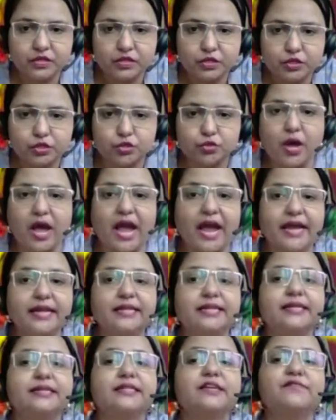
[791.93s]
So
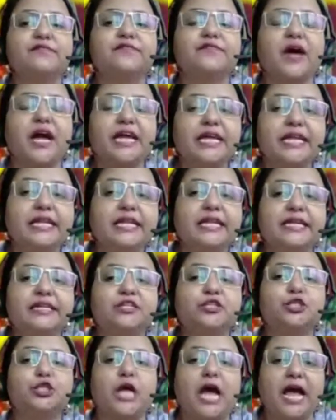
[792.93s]
and they find it
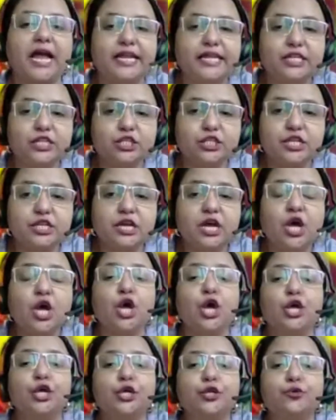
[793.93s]
challenging
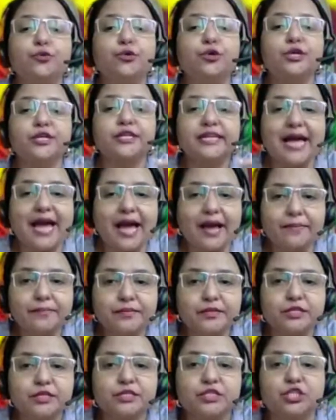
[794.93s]
to
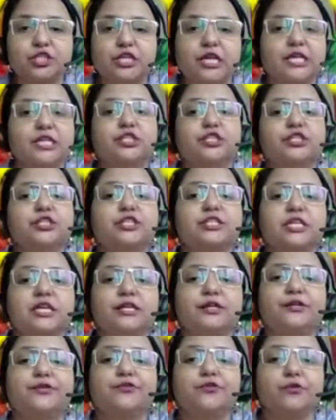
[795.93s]
adapt changes
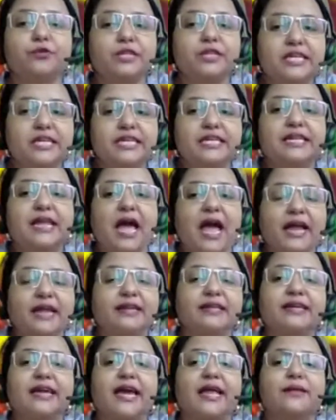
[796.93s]
in routine
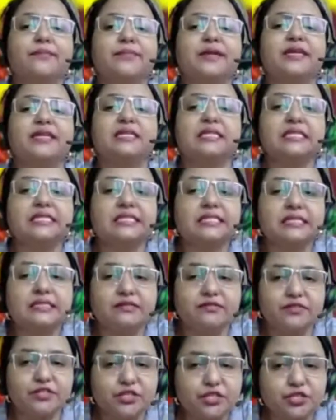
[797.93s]
and can be
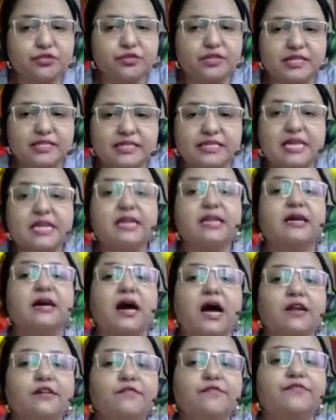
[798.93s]
distressed in
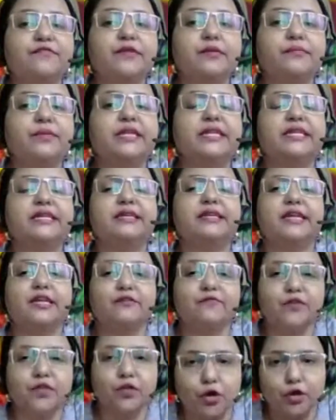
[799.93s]
unfamiliar
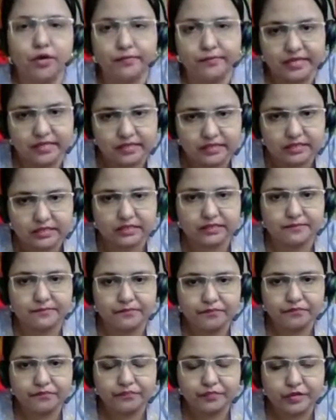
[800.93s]
environments.
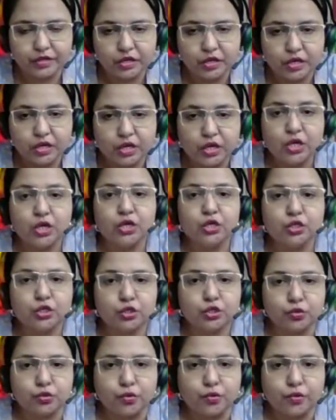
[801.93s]

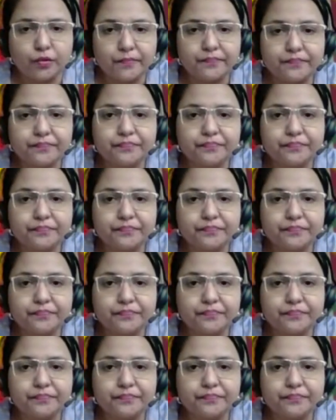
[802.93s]
So